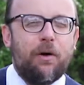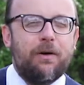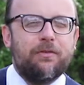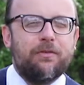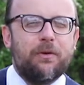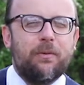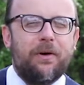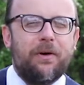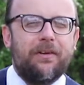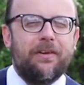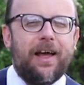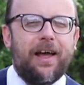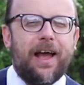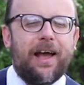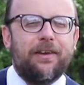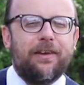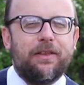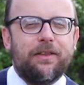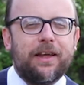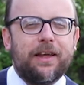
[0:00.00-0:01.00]
everyone,
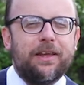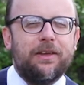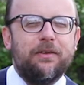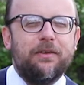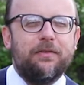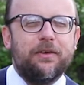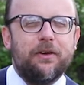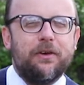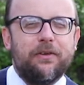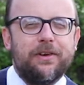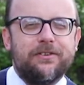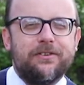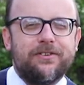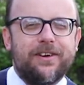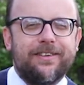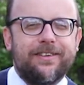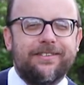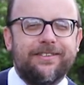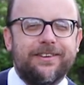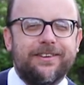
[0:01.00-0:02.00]
and thank you for your
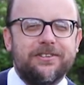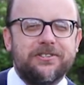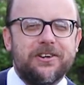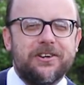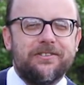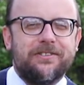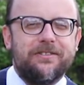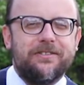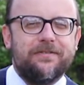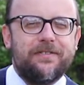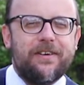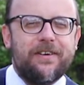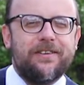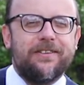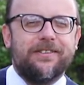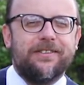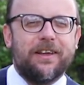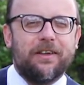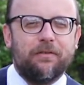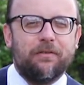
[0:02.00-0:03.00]
interest in Churston
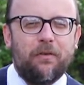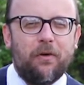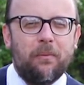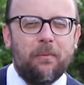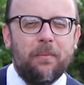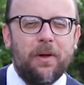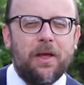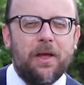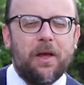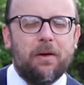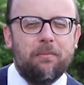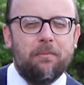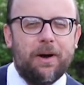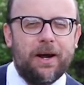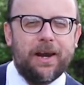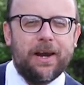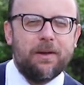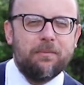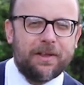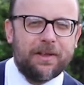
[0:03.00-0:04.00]
Ferrers Sixth Form.
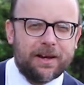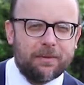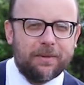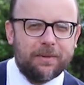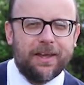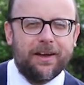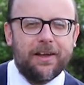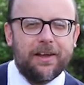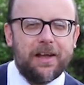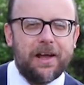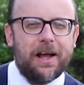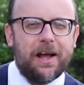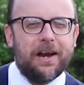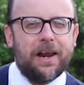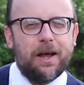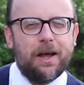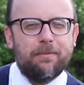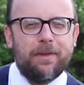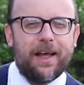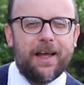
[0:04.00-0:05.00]
My name's Adam Killier,
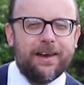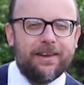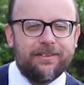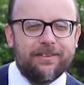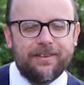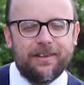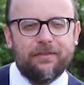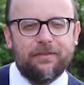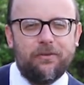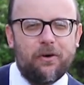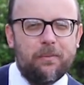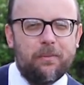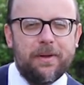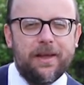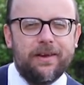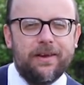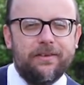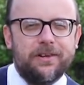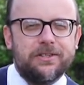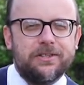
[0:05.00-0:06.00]
and I'm the head of Sixth Form
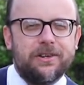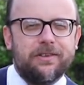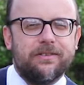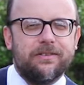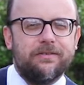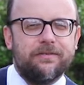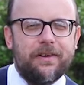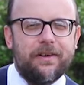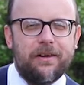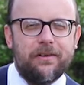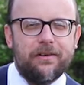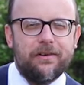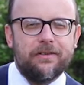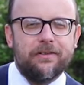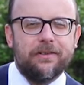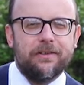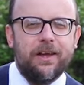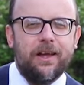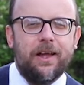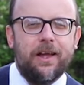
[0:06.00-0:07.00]
here at Churston
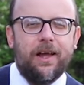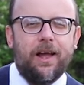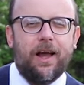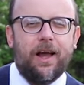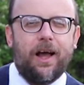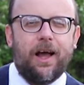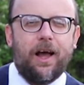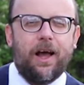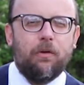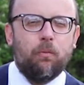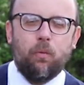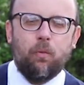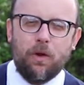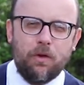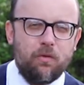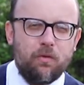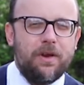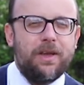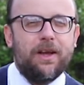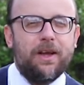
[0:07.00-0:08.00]
Ferrers.
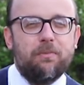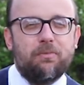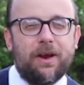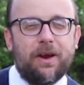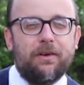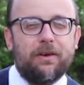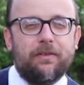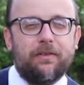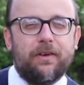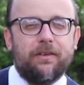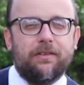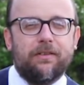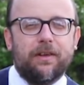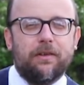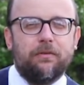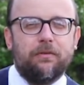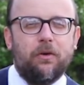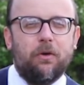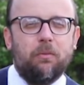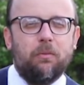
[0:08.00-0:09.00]
We're really proud of our
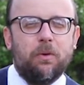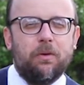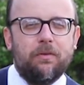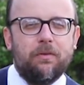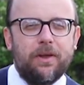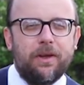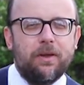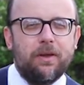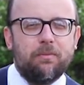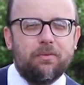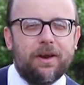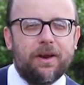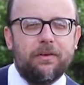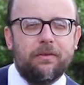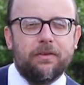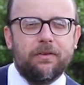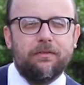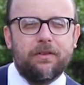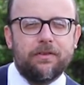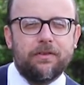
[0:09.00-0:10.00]
Sixth Form. We're really
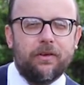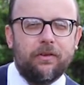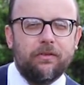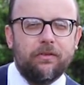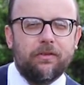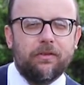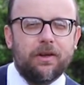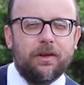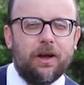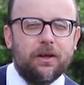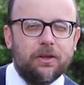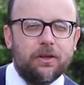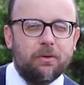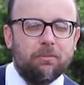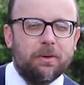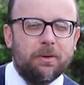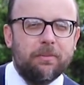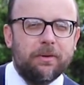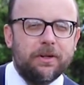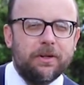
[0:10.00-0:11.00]
proud of the results that our
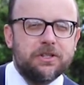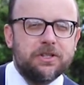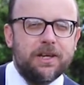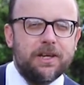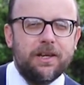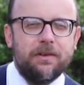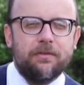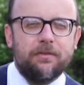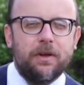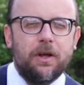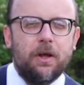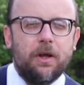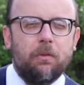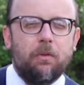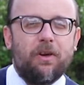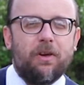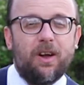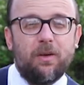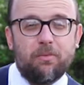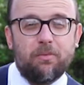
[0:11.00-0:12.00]
young people achieve.
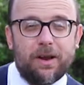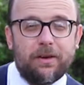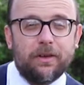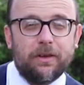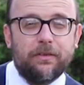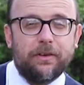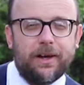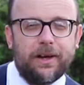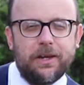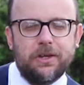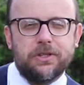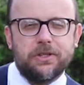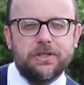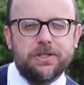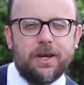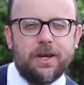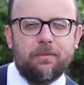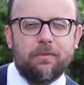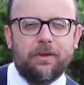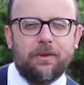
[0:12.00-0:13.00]
We're really proud of the
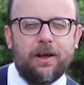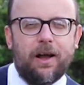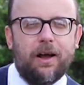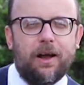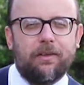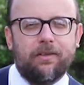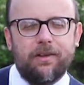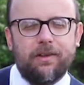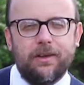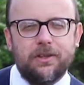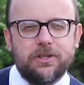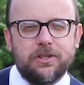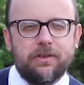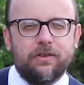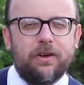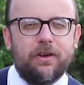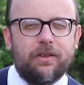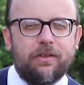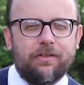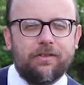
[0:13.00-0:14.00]
relationships that our
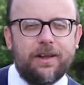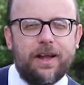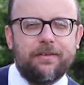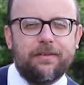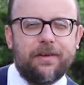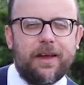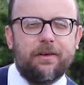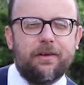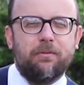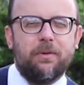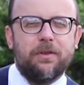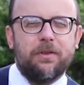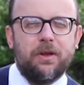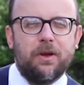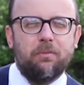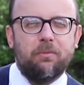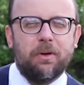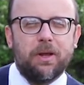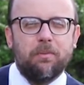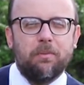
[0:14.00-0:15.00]
teachers and other staff have with
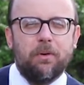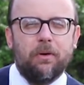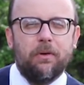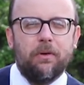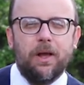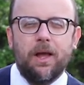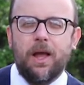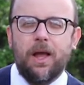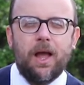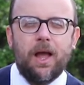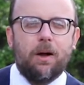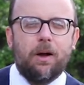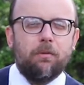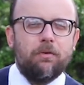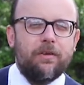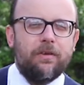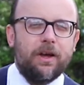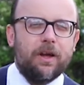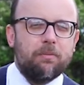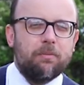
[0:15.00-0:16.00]
young people.
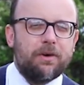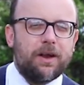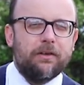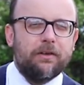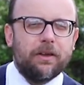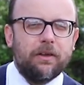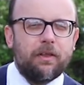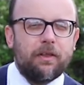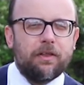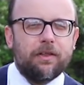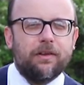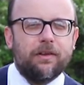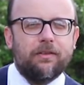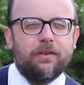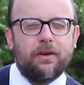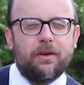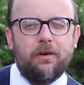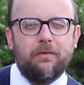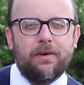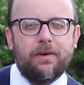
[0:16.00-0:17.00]
We're really proud of the other
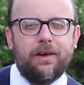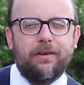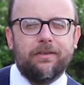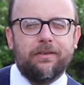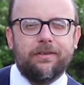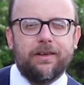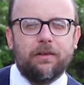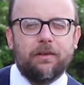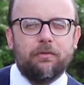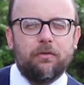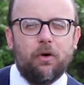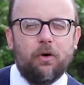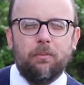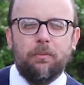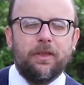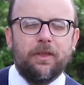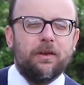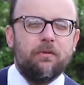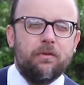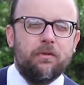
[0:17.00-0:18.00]
things that go on around the Sixth
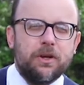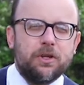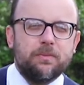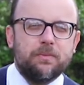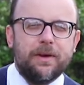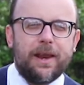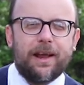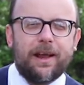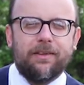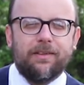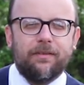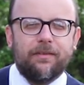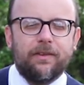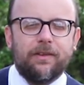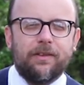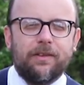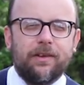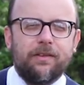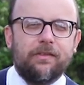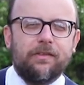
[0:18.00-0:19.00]
Form, the enrichment
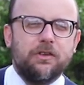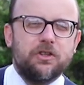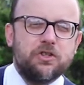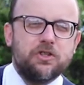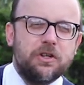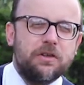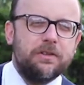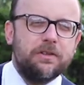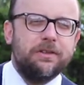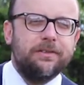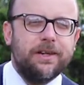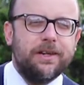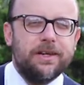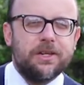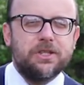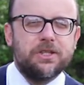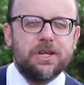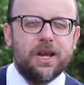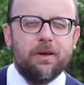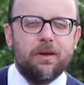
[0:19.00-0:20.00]
activities, the student
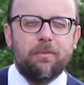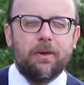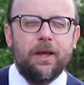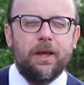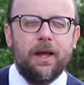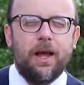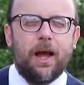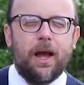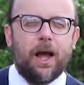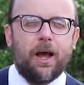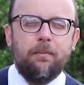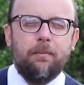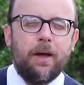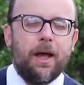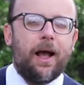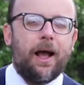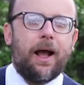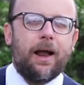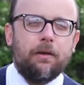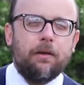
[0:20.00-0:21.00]
leadership,
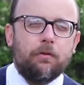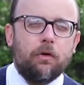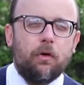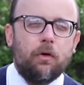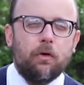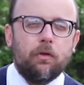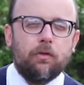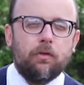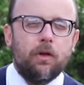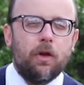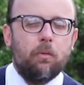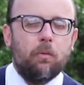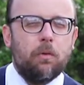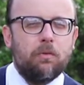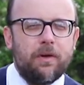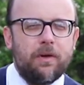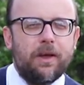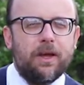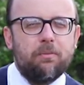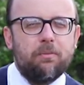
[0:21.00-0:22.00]
and of course,
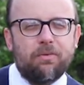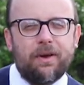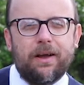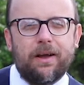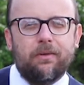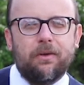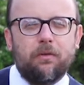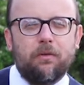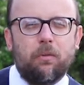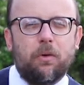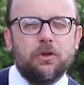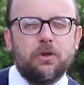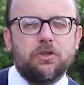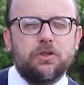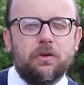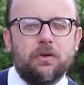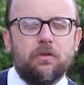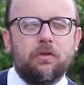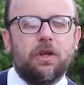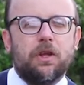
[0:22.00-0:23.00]
we're really proud of what
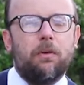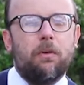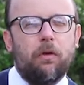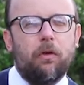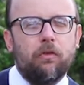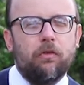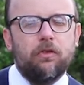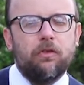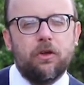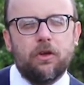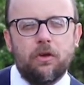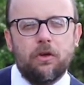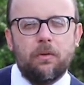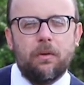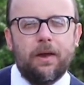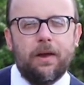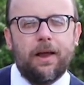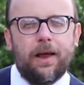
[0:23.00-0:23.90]
students go on to do